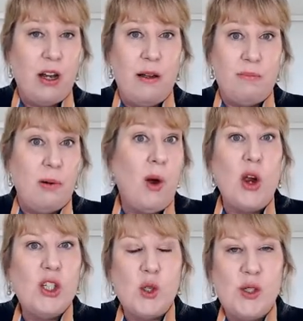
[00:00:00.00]

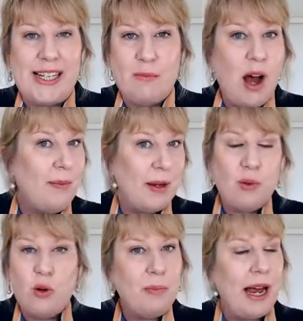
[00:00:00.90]
proposals that might be
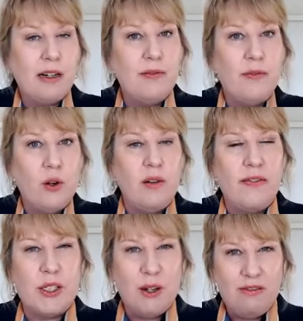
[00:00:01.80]
put back and
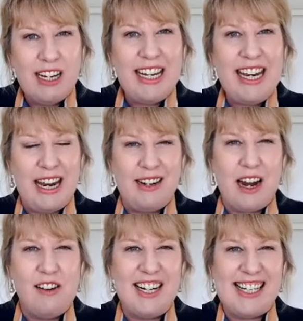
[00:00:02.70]
forth. So it really
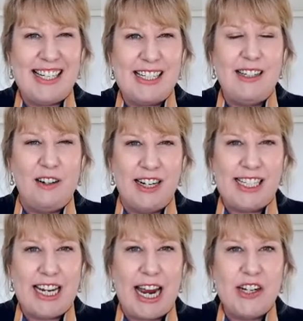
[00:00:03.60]
encourages
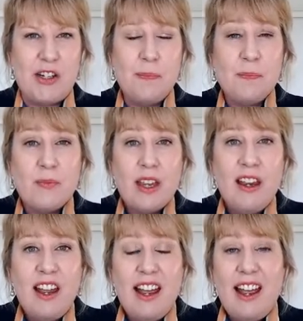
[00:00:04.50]
negotiation.
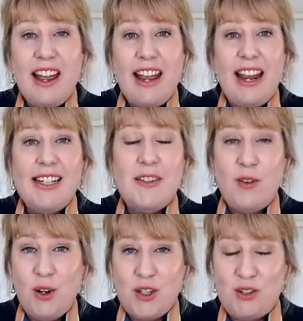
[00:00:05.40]
It's a
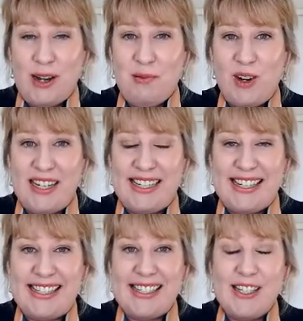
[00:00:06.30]
voluntary
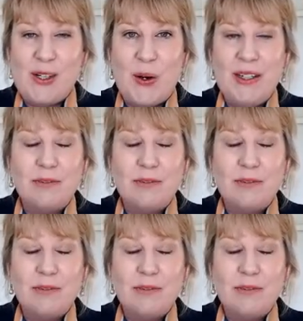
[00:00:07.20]
process. So